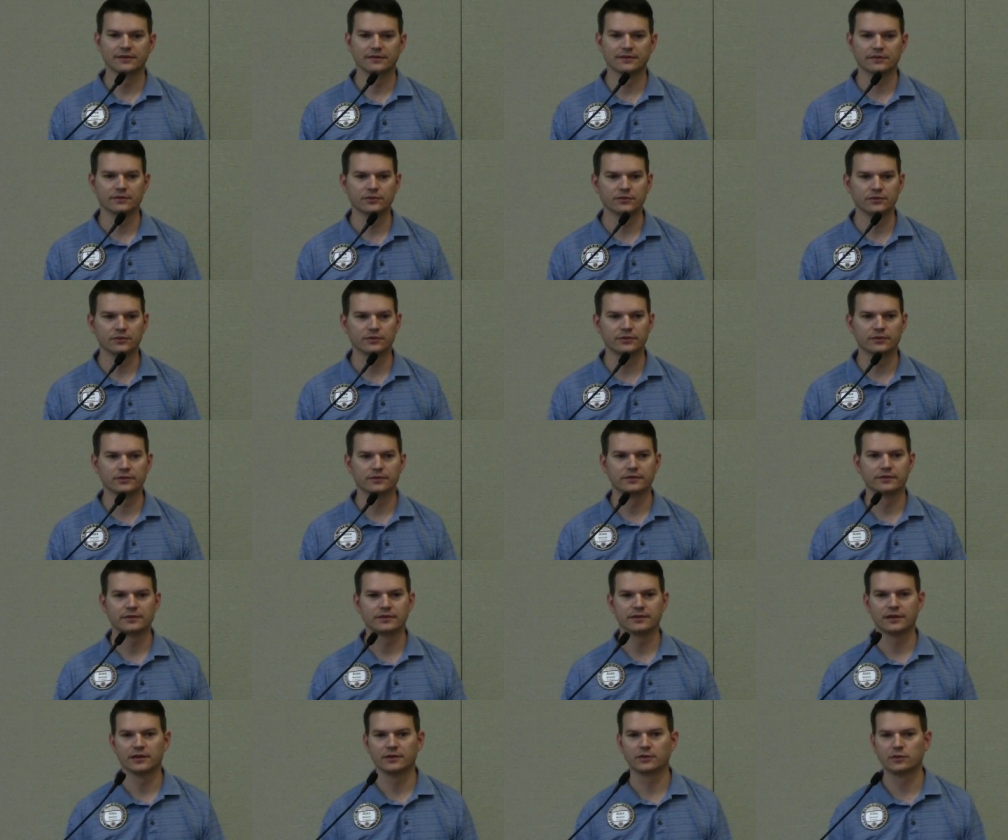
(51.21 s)
the new
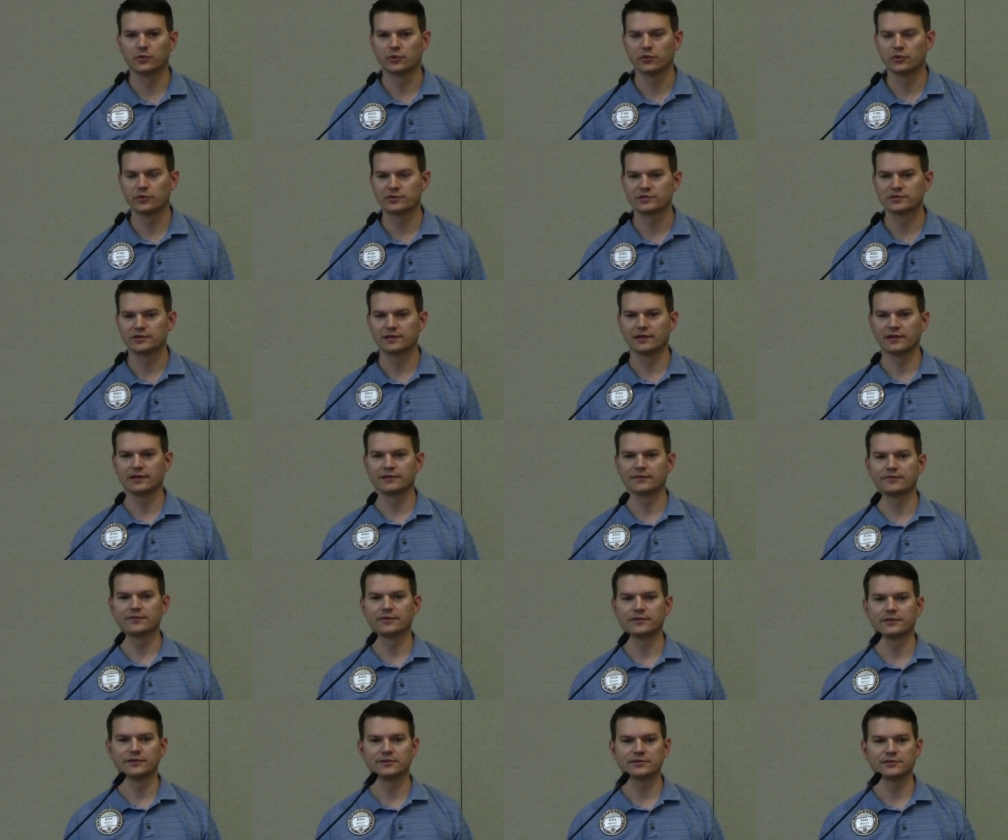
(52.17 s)
headquarters
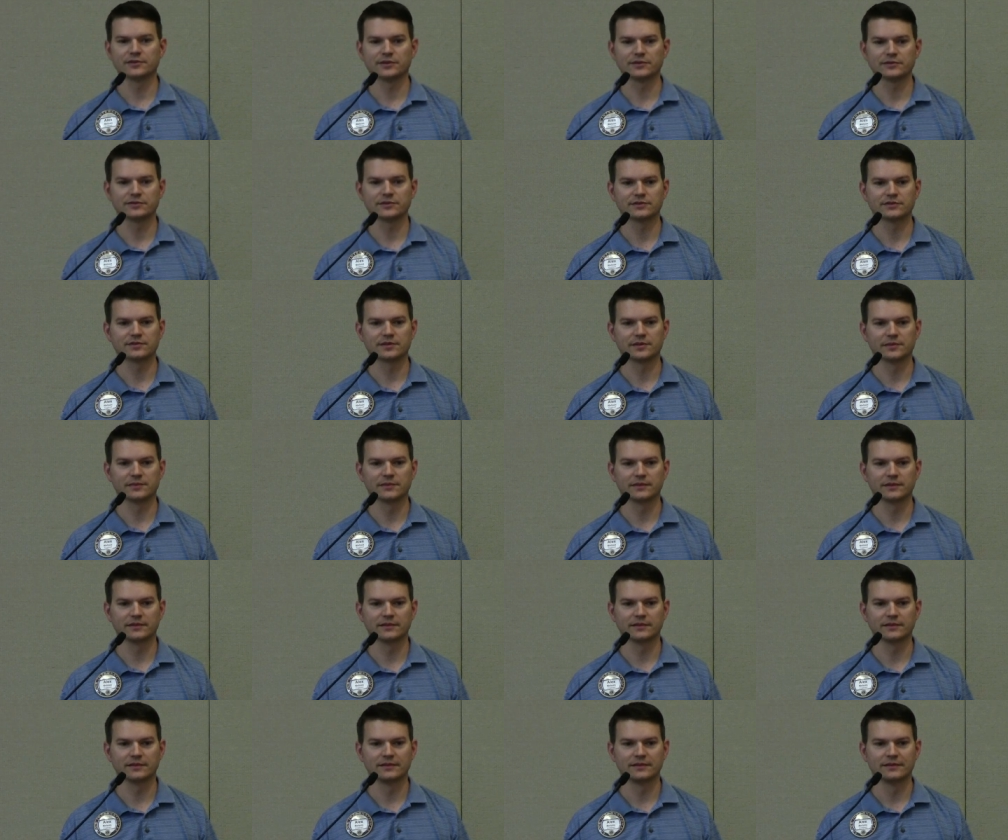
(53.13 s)
landfill is also
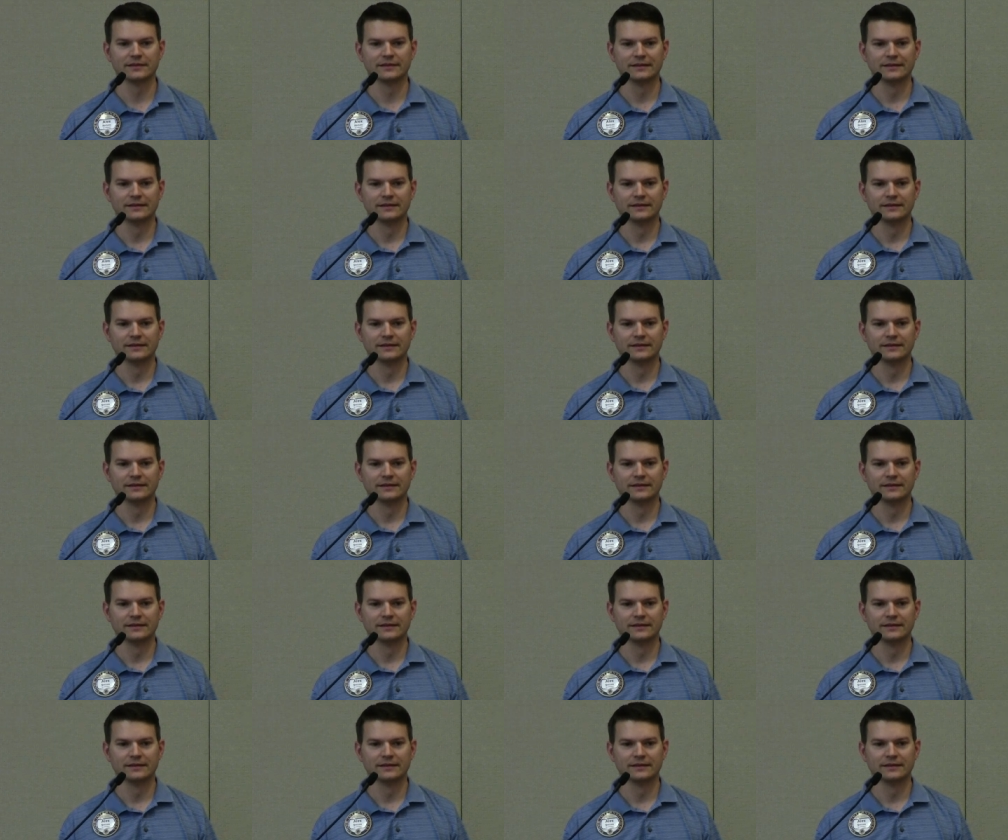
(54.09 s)
something that